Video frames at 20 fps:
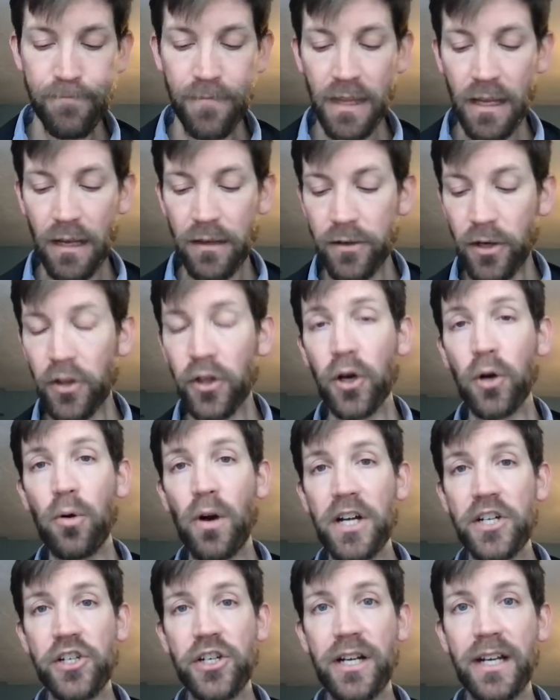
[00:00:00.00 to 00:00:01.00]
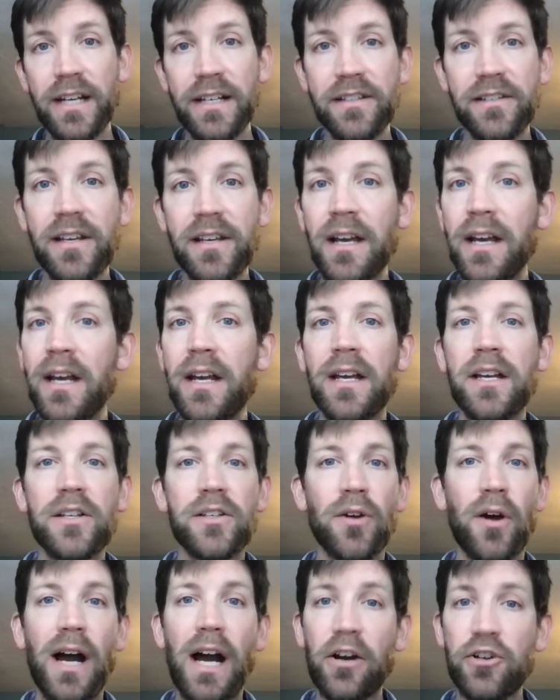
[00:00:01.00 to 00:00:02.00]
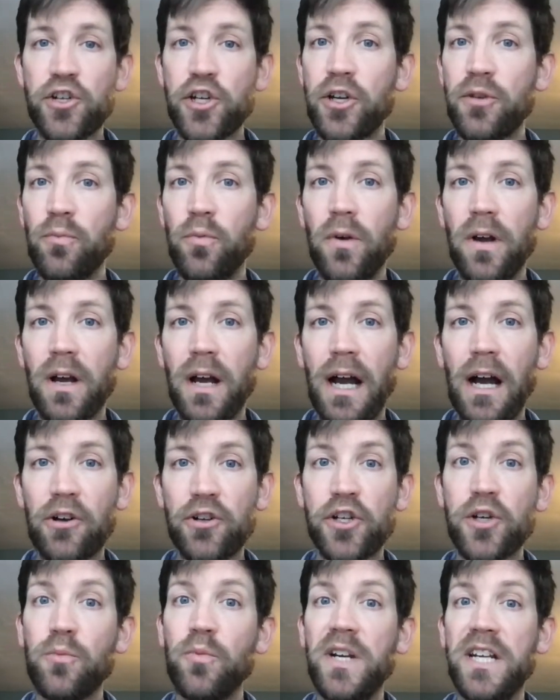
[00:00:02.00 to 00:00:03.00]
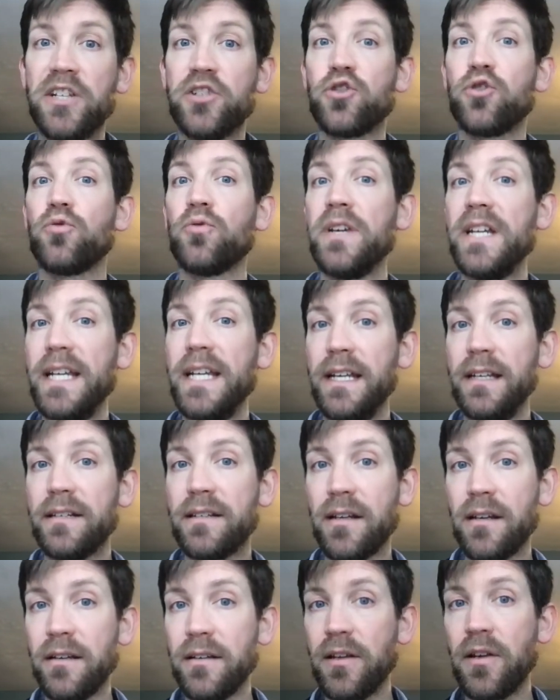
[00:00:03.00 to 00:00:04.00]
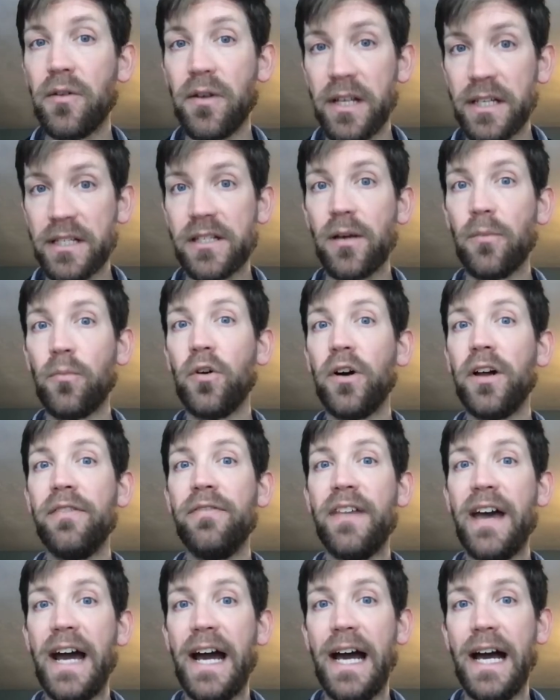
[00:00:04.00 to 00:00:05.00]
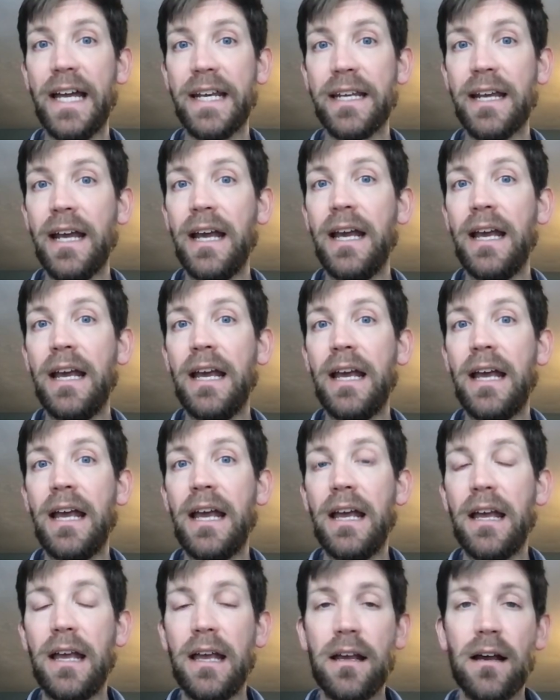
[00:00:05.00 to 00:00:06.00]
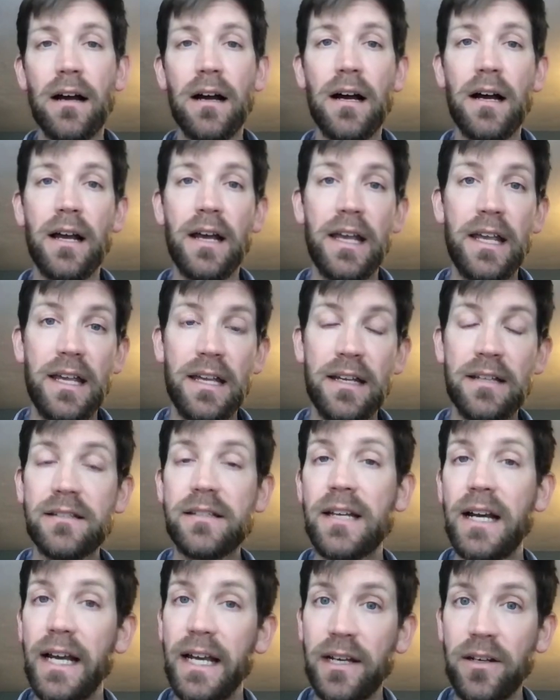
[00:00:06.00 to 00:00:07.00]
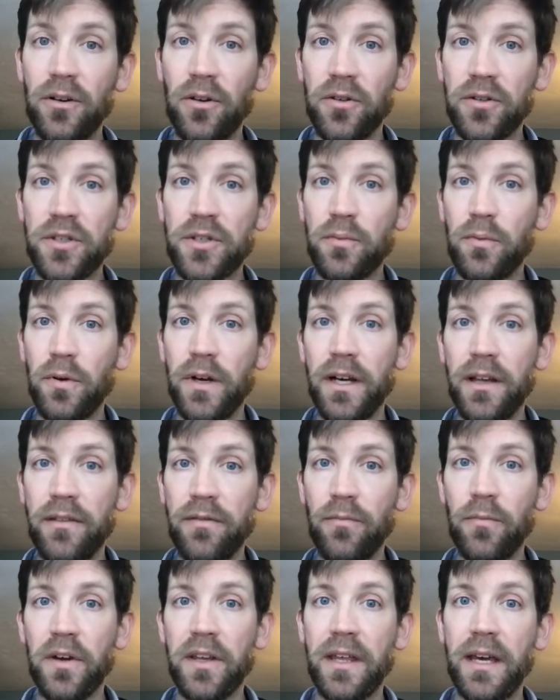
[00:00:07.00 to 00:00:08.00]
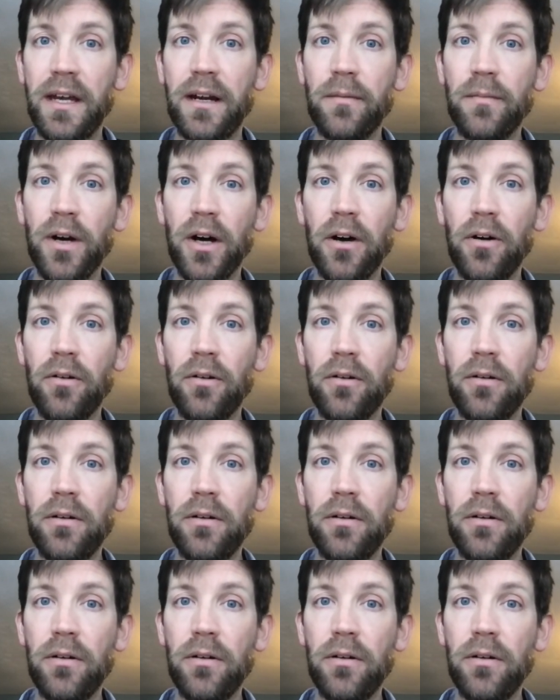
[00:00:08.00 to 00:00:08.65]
Another question is, so how should we treat in someone that is diagnosed with NMO?